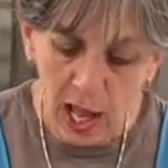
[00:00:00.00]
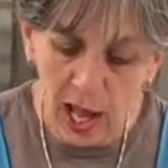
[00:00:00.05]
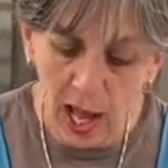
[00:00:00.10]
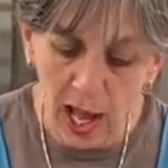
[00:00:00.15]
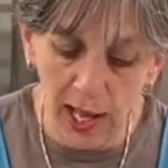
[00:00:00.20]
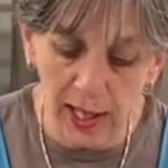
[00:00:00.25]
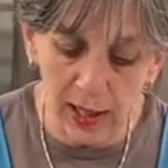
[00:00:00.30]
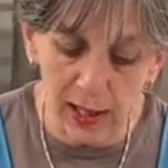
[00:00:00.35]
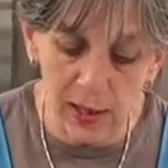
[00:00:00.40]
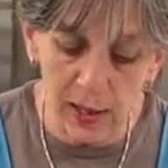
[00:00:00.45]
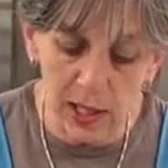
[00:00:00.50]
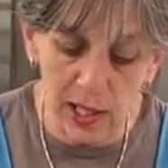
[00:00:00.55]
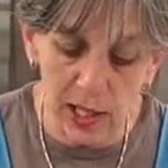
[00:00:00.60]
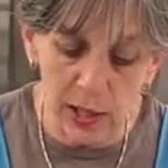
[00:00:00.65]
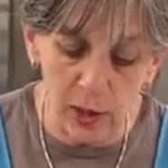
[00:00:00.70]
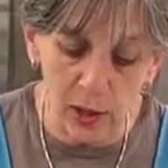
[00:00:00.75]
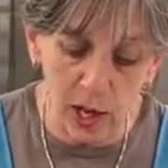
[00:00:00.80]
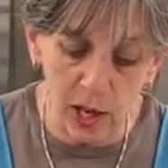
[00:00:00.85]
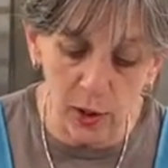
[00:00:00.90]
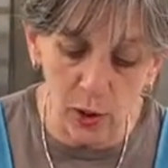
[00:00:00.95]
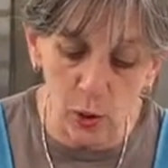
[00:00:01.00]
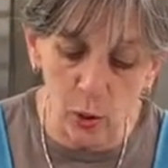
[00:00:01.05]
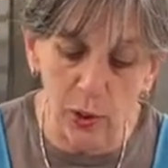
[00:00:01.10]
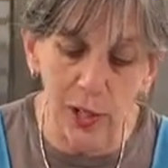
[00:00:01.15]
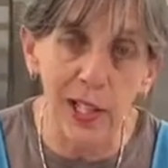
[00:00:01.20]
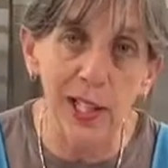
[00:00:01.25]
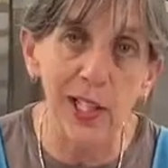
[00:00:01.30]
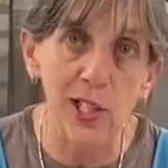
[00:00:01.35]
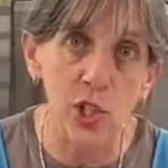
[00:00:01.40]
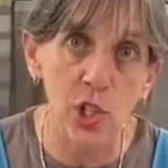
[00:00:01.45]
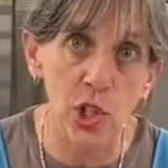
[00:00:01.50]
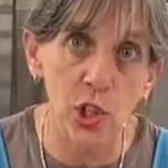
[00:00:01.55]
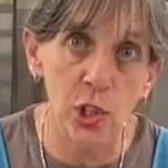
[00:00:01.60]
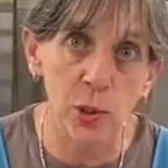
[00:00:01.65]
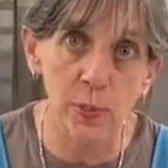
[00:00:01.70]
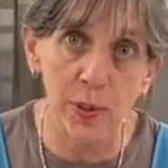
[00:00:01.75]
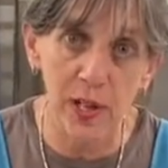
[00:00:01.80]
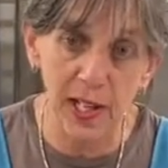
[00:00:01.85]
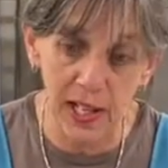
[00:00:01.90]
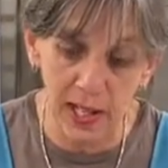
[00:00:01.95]
I can hear a cricket
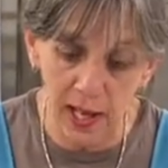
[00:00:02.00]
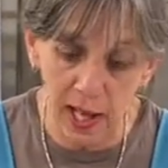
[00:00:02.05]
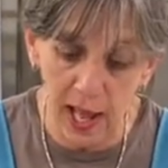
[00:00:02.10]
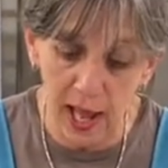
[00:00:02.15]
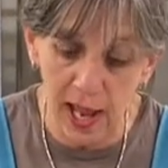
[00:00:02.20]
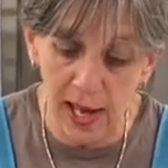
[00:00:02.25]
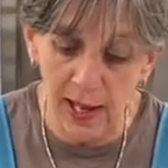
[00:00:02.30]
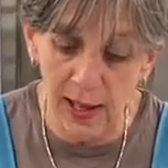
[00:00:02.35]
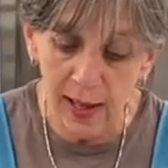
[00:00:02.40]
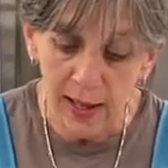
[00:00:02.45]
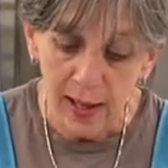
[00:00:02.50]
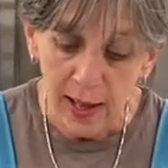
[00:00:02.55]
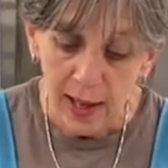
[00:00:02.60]
chirping, and